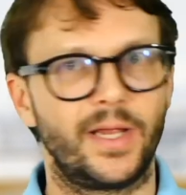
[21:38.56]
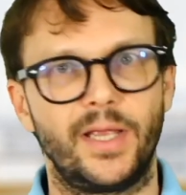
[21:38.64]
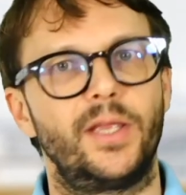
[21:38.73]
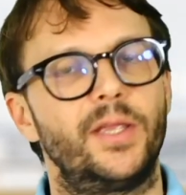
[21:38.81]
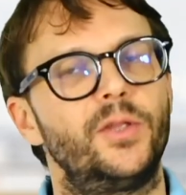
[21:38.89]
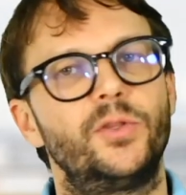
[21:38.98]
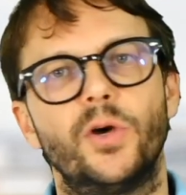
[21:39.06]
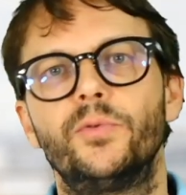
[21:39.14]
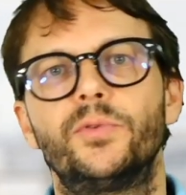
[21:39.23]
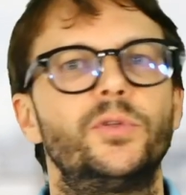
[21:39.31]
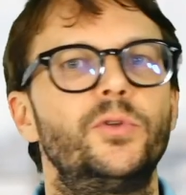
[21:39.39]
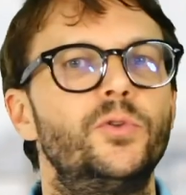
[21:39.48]
You
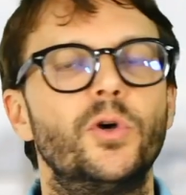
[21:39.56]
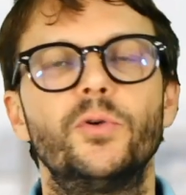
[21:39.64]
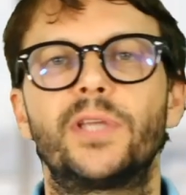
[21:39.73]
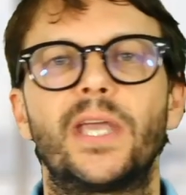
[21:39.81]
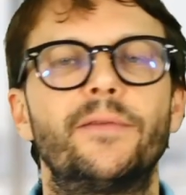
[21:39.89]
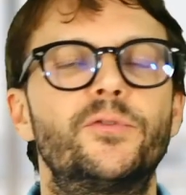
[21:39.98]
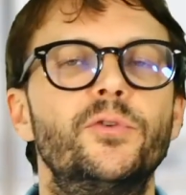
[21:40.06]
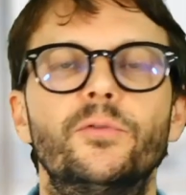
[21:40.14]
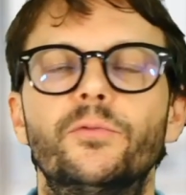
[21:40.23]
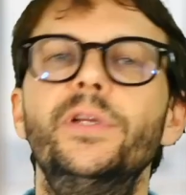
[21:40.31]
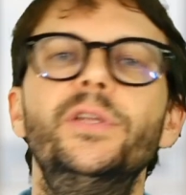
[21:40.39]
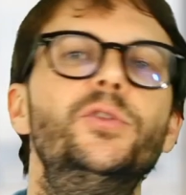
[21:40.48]
don't have to
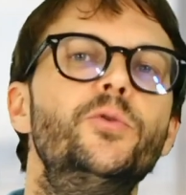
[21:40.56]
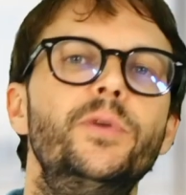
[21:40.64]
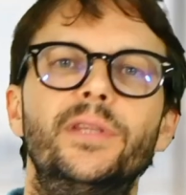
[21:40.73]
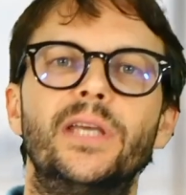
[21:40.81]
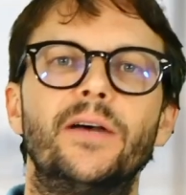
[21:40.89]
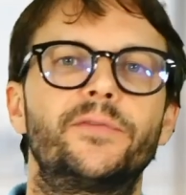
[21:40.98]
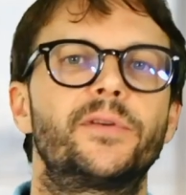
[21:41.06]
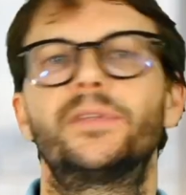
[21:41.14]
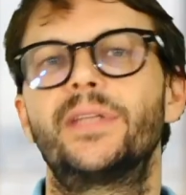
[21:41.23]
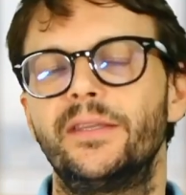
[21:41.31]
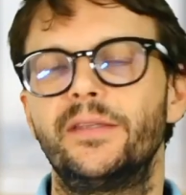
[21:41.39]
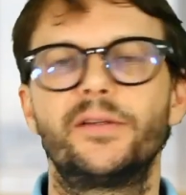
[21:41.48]
redo it after
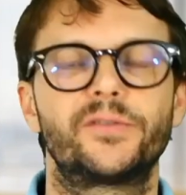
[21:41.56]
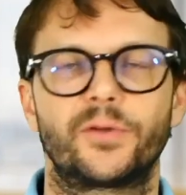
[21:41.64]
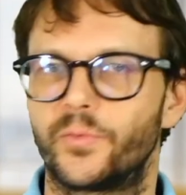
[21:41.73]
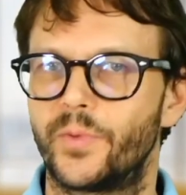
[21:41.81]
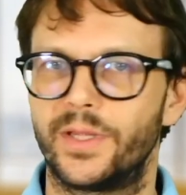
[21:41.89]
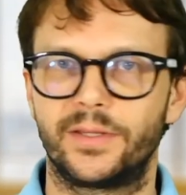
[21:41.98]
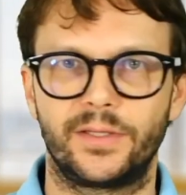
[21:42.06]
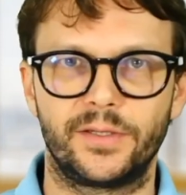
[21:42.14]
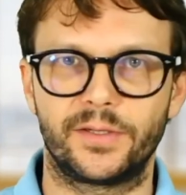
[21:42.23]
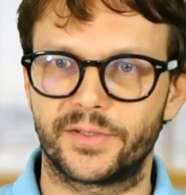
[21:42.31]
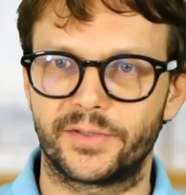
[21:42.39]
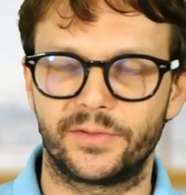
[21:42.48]
10 years or 20
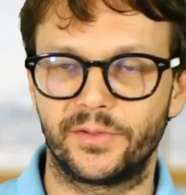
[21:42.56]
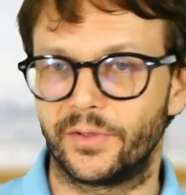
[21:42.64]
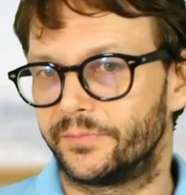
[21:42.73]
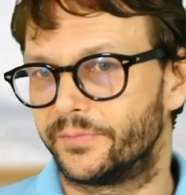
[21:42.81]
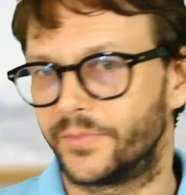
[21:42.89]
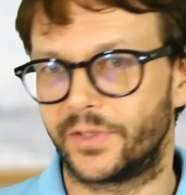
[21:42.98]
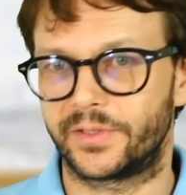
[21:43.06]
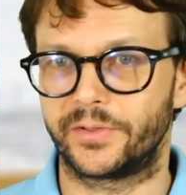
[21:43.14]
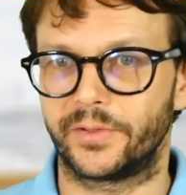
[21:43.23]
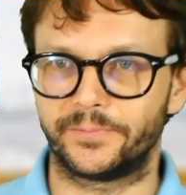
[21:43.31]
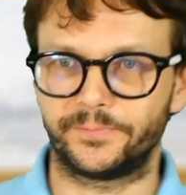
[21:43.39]
years. No, not at all.